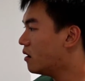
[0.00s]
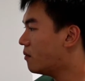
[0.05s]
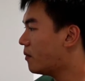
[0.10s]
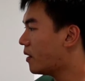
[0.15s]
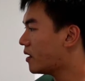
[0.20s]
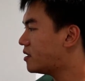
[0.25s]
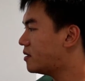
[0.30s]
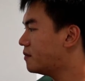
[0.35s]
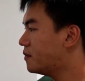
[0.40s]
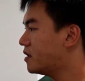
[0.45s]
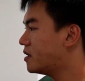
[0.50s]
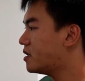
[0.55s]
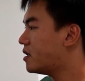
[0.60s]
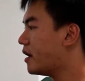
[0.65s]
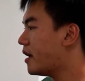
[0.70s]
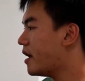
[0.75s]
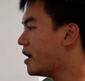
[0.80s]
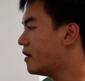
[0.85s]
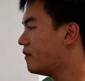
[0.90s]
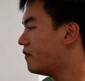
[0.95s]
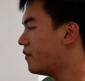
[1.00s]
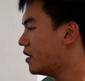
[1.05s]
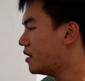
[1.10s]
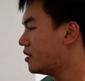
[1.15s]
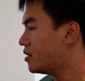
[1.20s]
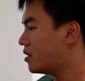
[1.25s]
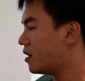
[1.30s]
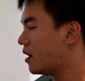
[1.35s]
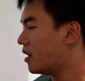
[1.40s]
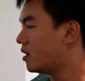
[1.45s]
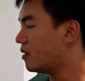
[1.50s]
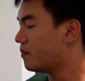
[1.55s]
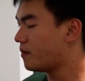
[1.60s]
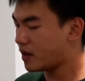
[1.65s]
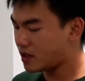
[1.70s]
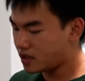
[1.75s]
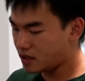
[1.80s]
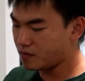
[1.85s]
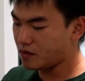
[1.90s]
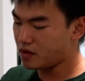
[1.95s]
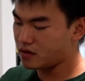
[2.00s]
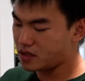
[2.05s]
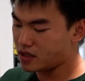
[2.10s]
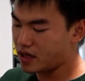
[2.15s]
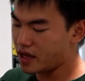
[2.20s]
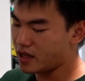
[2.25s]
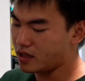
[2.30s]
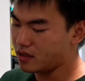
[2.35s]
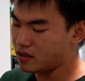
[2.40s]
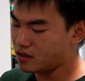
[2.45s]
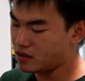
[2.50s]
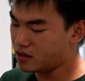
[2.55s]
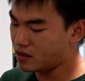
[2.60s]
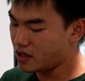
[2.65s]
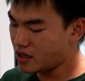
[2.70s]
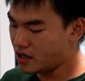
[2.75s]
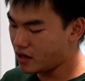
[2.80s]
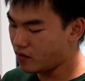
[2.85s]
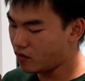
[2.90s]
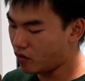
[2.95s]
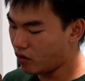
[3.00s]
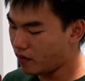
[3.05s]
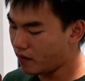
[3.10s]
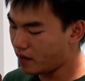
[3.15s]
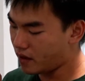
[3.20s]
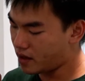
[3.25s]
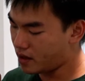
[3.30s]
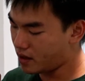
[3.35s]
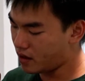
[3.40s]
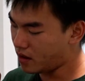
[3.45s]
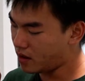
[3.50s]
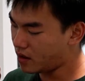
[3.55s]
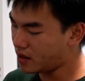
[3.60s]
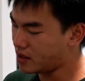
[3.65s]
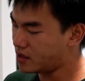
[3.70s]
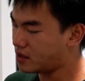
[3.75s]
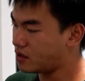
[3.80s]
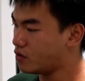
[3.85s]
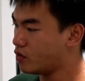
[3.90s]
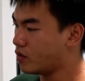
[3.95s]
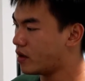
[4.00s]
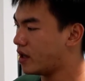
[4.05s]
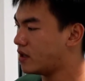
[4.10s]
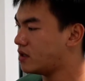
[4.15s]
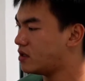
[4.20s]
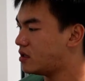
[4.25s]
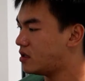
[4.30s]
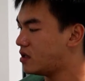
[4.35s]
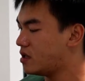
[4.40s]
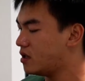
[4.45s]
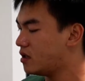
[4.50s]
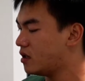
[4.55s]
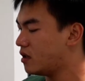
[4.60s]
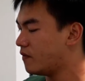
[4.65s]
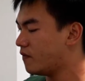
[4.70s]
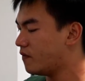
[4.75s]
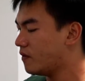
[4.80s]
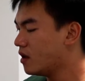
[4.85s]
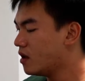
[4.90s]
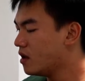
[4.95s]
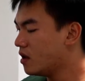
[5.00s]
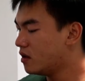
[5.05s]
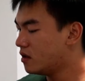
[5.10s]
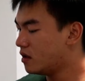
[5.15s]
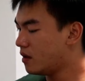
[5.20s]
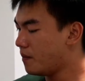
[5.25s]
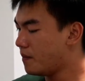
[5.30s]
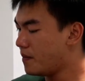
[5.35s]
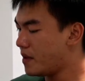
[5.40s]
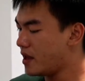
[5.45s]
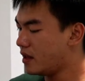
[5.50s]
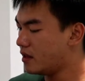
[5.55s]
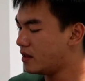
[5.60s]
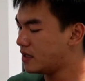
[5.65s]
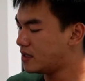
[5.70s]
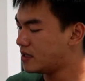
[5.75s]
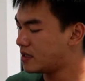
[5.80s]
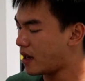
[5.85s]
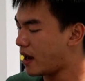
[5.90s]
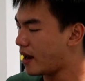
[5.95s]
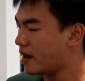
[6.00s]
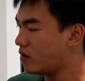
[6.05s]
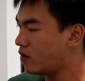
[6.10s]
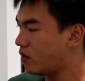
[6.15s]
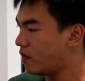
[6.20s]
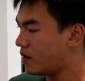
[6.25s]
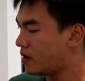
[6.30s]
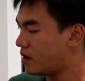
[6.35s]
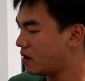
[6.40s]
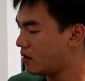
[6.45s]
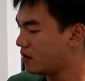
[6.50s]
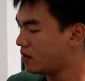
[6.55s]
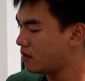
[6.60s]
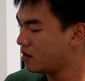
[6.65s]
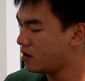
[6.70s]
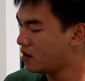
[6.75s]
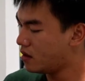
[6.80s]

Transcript: Maximus 8 Ranger and the Maximus 8 Hero over here is you can see the main design over here.